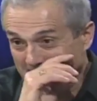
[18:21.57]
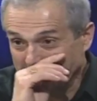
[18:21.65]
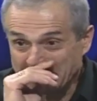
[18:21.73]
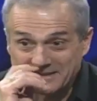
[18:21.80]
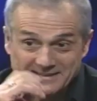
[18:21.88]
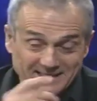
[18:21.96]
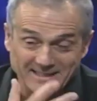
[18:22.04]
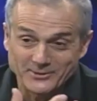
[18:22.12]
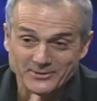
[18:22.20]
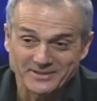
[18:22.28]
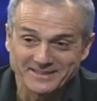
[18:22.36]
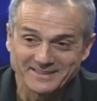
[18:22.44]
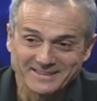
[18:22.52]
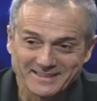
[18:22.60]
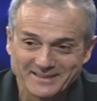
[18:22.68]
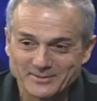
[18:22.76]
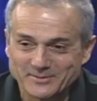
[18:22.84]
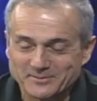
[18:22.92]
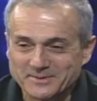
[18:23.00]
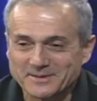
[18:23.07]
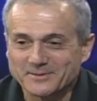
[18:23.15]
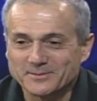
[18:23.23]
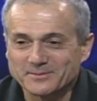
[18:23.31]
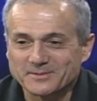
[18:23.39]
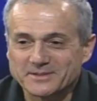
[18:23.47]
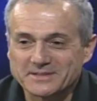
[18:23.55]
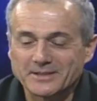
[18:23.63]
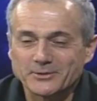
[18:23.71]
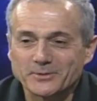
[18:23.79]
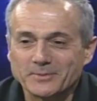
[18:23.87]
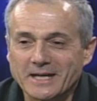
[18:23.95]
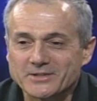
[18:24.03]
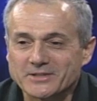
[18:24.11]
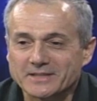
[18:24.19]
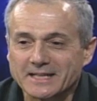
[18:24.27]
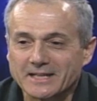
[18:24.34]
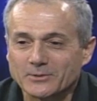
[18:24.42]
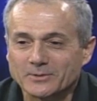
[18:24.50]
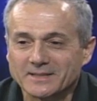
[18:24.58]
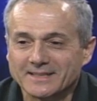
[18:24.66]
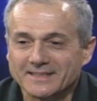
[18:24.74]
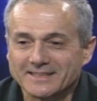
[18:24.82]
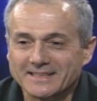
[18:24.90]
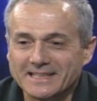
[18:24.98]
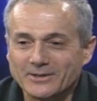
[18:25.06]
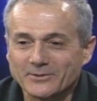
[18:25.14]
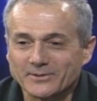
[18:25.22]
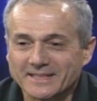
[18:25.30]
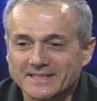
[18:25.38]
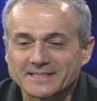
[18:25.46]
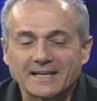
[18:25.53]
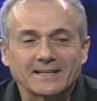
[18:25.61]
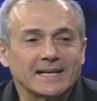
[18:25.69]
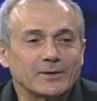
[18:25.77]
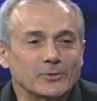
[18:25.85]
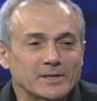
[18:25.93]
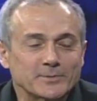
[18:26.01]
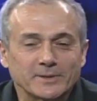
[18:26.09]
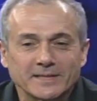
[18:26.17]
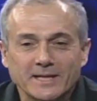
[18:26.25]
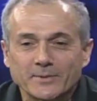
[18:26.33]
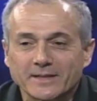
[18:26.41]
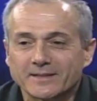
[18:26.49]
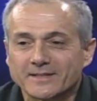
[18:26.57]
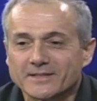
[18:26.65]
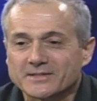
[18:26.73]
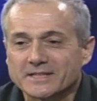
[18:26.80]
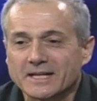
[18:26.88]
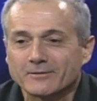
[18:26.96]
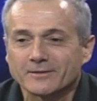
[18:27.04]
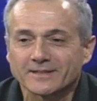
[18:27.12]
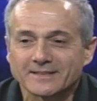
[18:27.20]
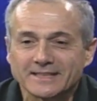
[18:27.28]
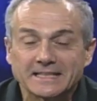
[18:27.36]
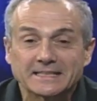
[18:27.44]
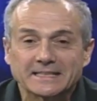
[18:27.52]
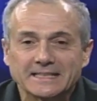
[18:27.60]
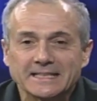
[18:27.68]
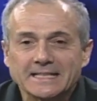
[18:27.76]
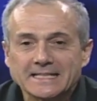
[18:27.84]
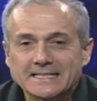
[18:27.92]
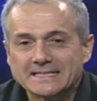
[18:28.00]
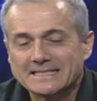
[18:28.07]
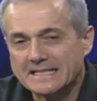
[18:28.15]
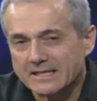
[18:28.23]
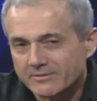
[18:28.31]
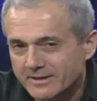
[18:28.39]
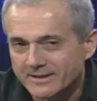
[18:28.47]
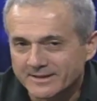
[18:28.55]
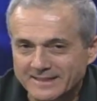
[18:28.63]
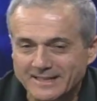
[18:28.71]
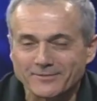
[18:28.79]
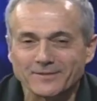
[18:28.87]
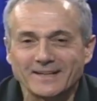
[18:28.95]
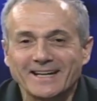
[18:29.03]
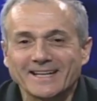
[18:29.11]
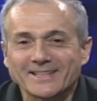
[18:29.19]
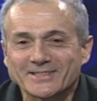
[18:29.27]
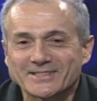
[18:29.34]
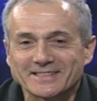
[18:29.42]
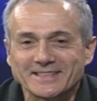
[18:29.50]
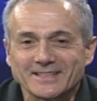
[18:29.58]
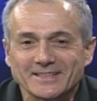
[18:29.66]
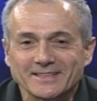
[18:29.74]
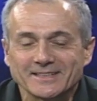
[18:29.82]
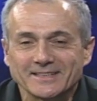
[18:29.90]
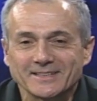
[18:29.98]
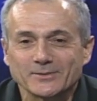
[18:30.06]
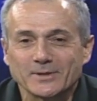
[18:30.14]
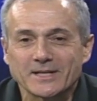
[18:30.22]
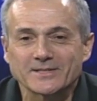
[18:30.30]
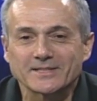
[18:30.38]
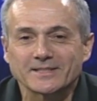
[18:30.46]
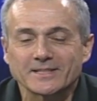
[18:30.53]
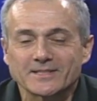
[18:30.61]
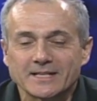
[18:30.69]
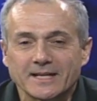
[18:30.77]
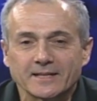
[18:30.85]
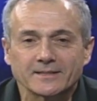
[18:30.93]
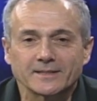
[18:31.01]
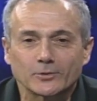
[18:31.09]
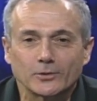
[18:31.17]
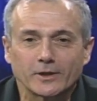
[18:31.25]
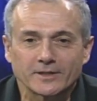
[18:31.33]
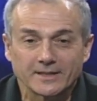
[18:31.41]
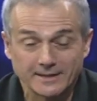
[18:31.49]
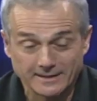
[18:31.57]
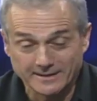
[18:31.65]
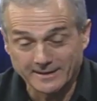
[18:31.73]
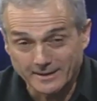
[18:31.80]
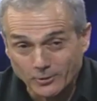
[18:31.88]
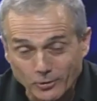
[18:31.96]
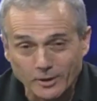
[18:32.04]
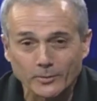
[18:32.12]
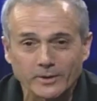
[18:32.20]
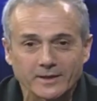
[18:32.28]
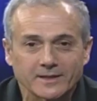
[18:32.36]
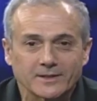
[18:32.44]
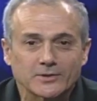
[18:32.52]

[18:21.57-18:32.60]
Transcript: uh, then you can uh, start to imagine how, uh, how excited I was when I made the discovery that uh, everything that flies uh, uh, was designed in accord, in, in accord with the